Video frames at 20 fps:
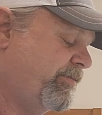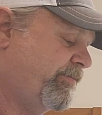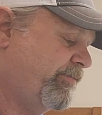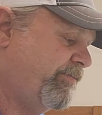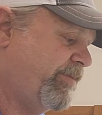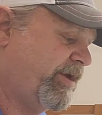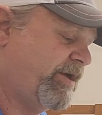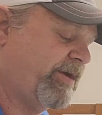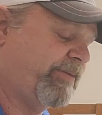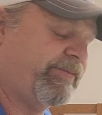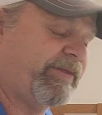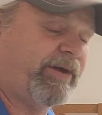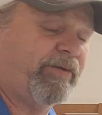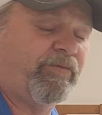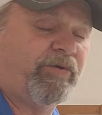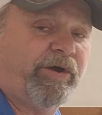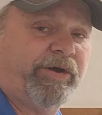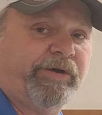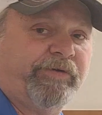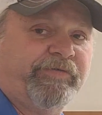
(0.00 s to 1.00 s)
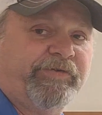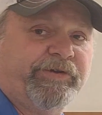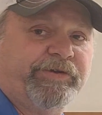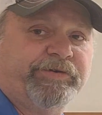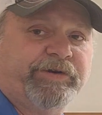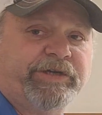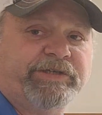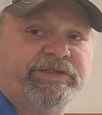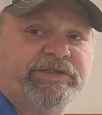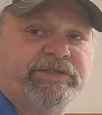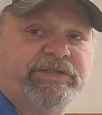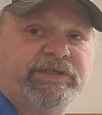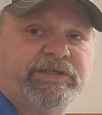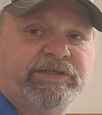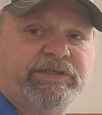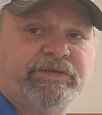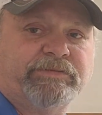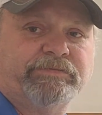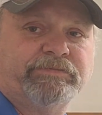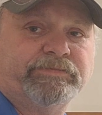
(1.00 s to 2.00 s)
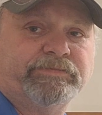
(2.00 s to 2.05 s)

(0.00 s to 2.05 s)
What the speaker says: pick up that water filtration system.